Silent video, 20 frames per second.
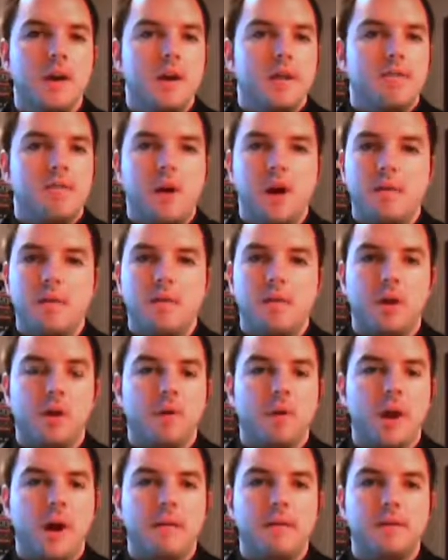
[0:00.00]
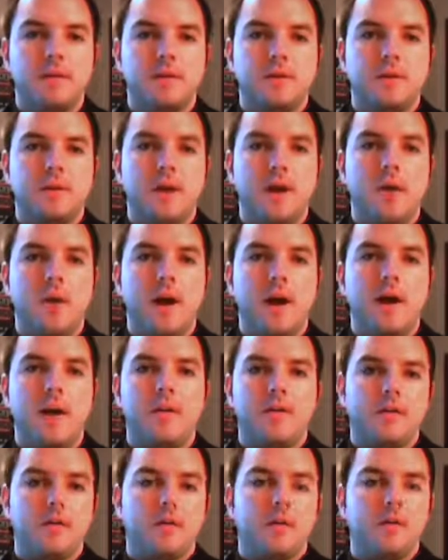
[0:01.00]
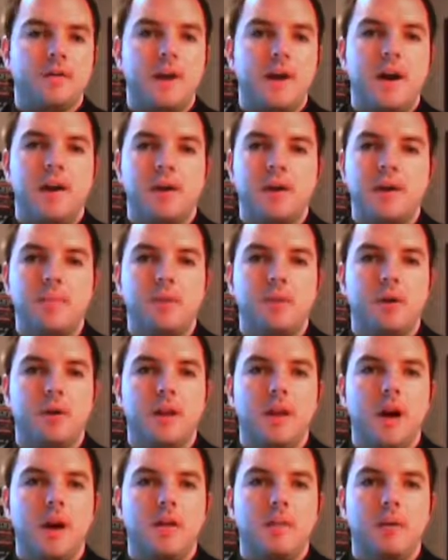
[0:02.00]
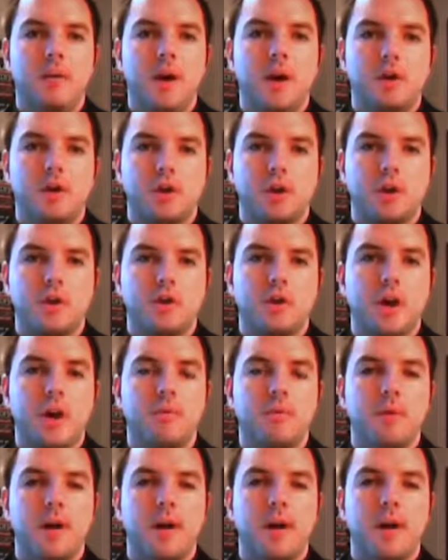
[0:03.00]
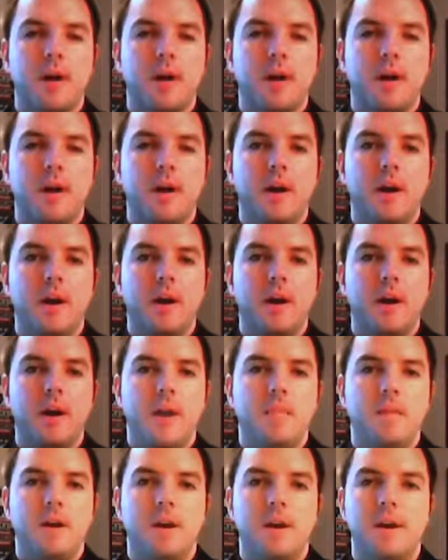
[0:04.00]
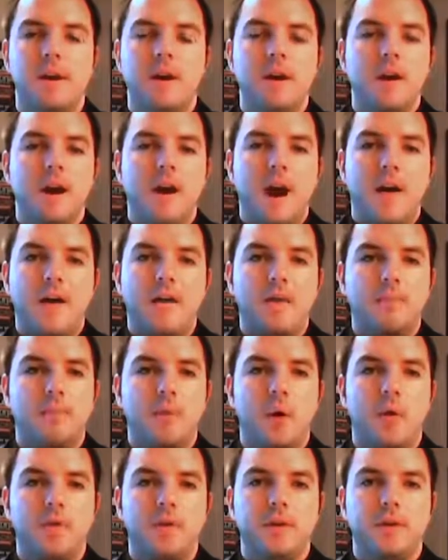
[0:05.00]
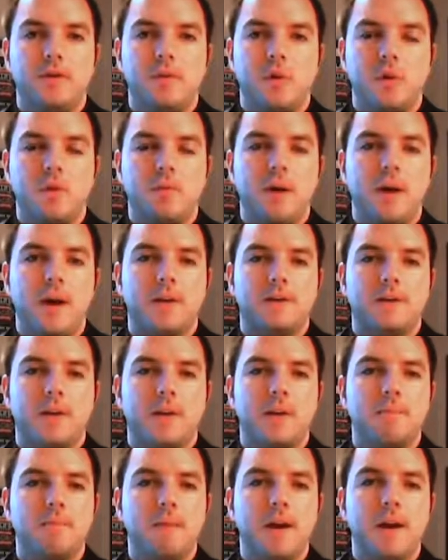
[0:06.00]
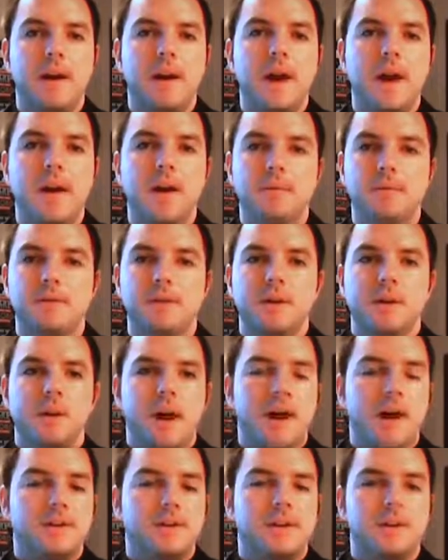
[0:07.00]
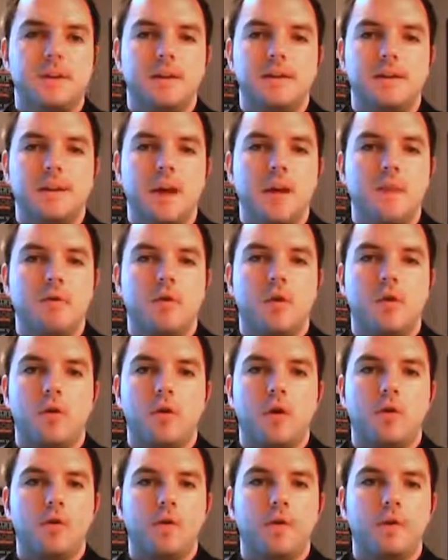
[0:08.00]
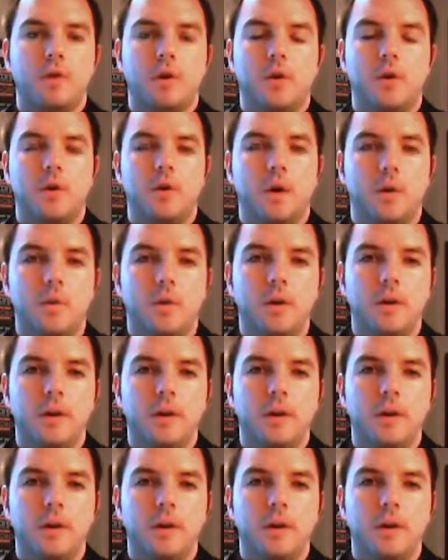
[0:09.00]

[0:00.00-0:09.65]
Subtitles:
Von Miller, we obviously knows out. He put a lot of pressure on Tom Brady early on in that meeting. I think both these quarterbacks are going to have big games. I see this game going over the total. I really